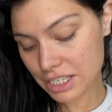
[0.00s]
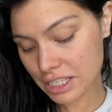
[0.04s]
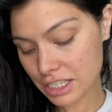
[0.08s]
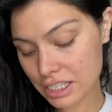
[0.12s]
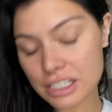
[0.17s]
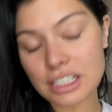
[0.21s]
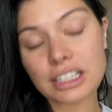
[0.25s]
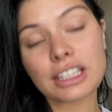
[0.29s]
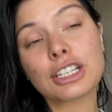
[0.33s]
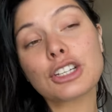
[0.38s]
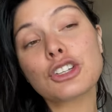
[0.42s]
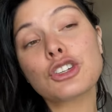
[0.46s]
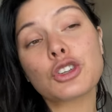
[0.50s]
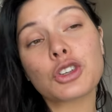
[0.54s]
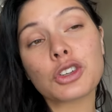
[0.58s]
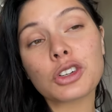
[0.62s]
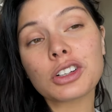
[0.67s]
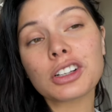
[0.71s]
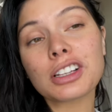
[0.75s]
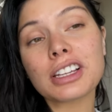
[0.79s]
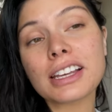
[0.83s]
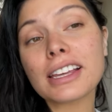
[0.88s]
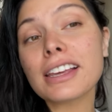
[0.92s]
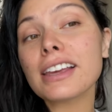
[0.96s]
is
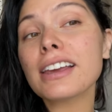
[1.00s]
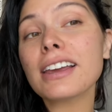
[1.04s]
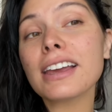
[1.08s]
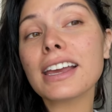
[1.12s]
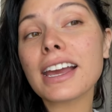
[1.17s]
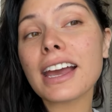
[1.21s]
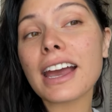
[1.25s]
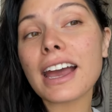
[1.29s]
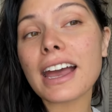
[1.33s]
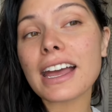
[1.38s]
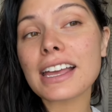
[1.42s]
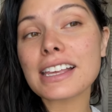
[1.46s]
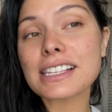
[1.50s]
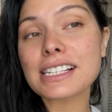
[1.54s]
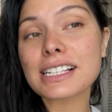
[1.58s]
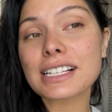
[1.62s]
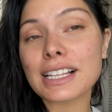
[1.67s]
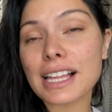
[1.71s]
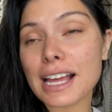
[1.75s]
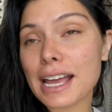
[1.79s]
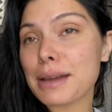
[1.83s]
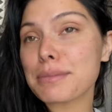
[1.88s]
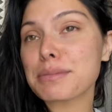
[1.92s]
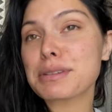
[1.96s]
literally as
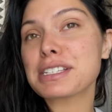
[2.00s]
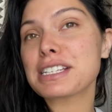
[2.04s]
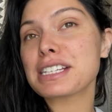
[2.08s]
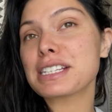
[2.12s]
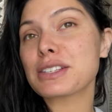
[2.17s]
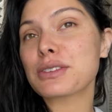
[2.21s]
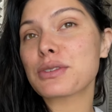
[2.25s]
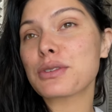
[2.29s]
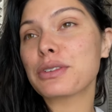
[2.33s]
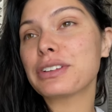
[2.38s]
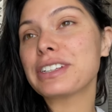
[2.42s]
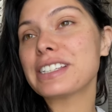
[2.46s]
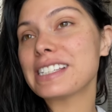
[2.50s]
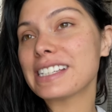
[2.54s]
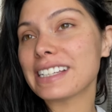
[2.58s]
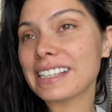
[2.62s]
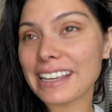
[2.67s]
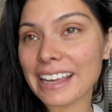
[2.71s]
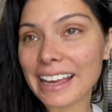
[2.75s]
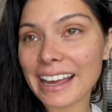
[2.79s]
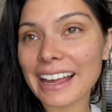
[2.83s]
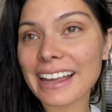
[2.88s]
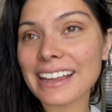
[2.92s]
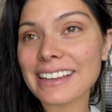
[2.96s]
glam as it's going to
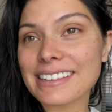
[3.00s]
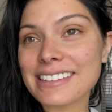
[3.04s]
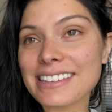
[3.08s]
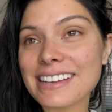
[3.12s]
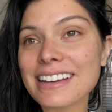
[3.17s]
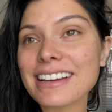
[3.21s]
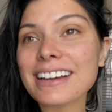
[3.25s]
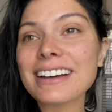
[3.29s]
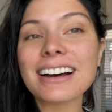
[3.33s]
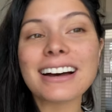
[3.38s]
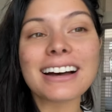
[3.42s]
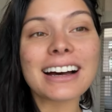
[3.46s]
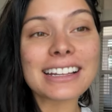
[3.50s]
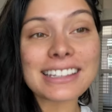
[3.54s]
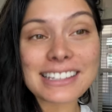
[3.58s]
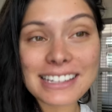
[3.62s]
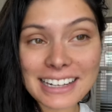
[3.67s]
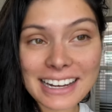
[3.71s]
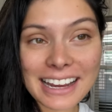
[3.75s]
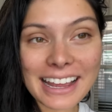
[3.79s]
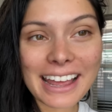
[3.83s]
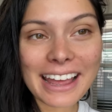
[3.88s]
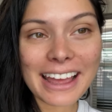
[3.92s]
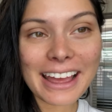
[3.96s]
get.
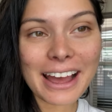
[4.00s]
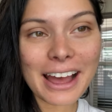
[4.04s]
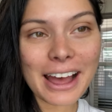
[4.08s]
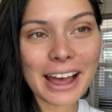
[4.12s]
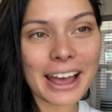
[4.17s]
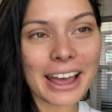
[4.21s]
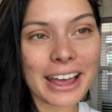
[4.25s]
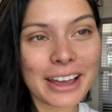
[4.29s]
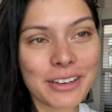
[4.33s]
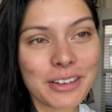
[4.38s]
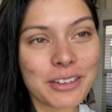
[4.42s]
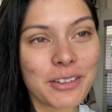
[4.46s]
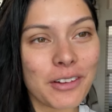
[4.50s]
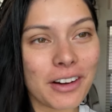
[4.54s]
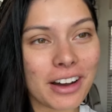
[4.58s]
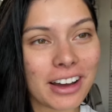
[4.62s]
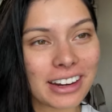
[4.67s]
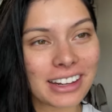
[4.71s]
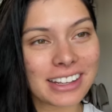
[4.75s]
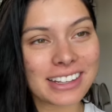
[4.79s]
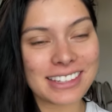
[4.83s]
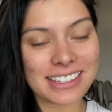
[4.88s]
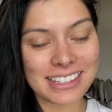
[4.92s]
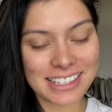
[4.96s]
Today, I
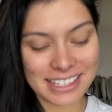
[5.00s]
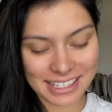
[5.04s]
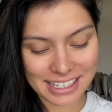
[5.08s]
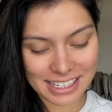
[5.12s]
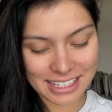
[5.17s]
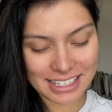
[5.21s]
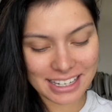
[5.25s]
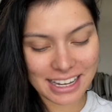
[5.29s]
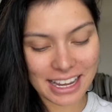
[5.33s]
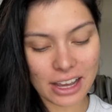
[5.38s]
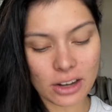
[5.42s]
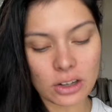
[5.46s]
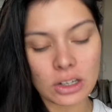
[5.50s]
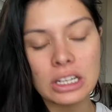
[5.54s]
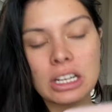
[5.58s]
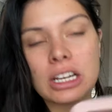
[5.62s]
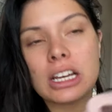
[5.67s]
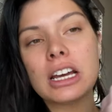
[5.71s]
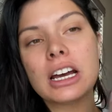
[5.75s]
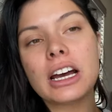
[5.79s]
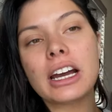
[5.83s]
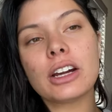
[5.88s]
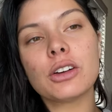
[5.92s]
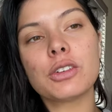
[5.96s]
wanted to sit down.
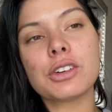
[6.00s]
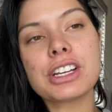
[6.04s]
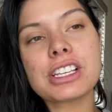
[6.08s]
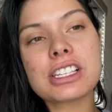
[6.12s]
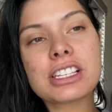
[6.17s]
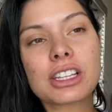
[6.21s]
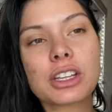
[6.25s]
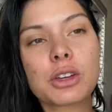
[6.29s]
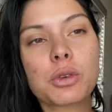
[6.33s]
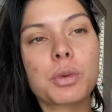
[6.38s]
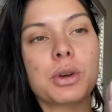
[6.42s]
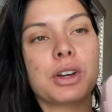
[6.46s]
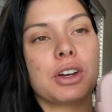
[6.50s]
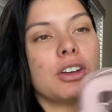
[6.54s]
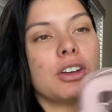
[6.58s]
I recently went